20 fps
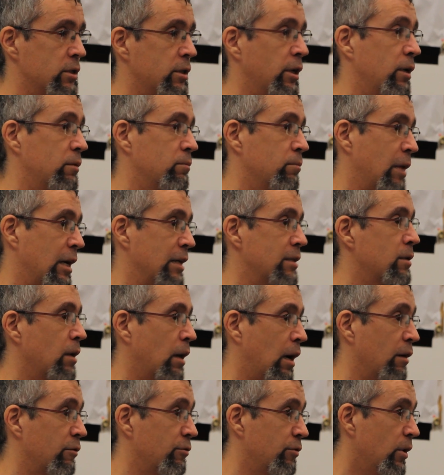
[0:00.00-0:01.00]
state must
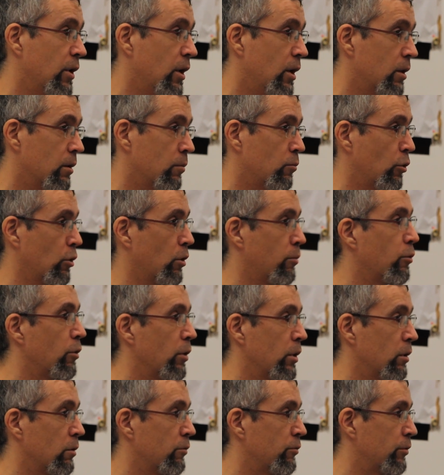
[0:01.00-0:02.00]
have
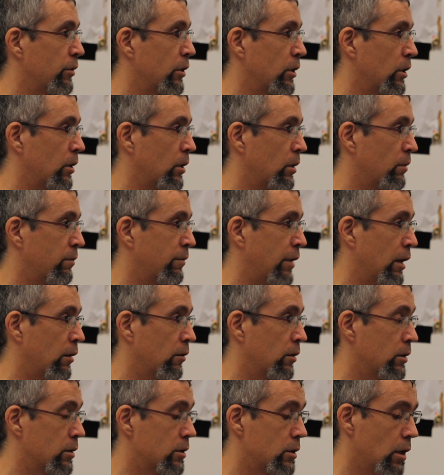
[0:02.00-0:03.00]
monopoly of
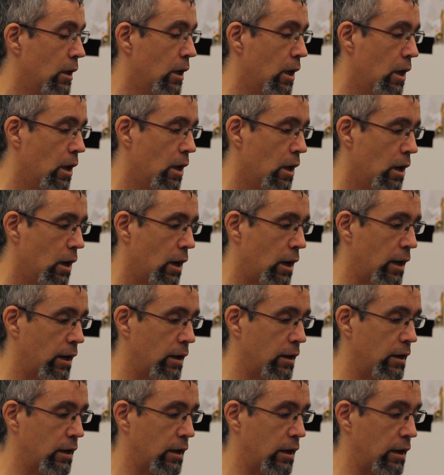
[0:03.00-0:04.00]
violence.
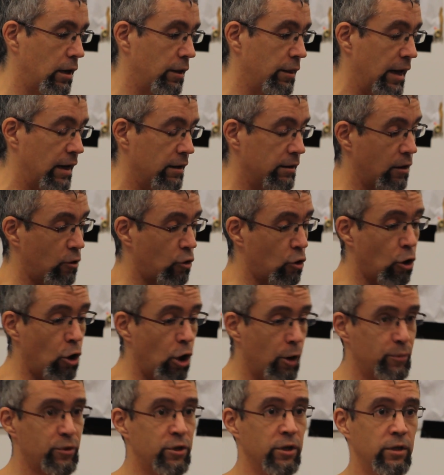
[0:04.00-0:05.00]
And then they
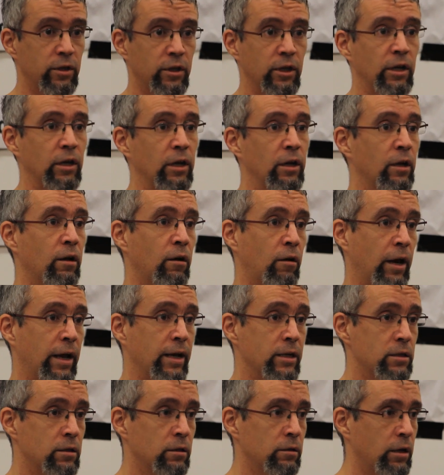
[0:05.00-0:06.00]
co-opted the
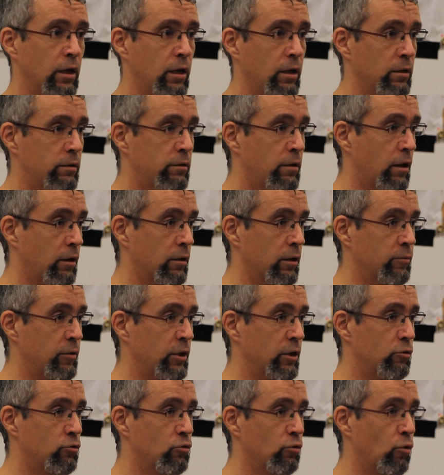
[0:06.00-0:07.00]
rest, and they turned them
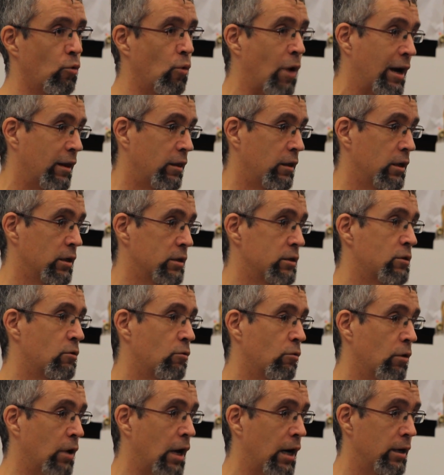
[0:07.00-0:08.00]
into guardias
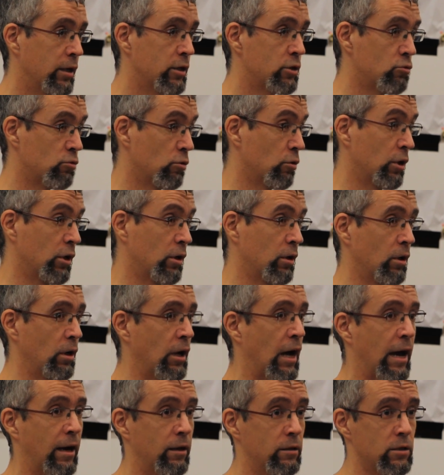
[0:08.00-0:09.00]
rurales, rural
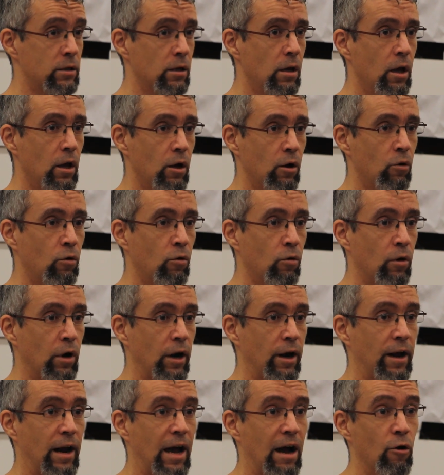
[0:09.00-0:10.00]
guards, who are
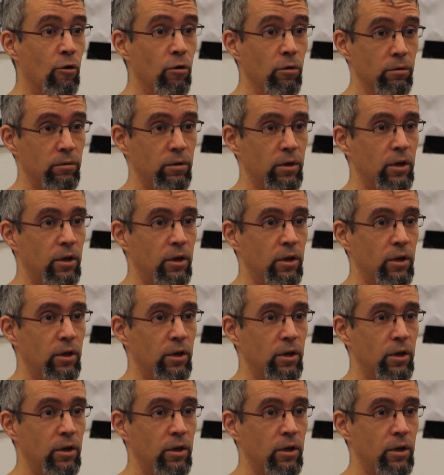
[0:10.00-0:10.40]
now,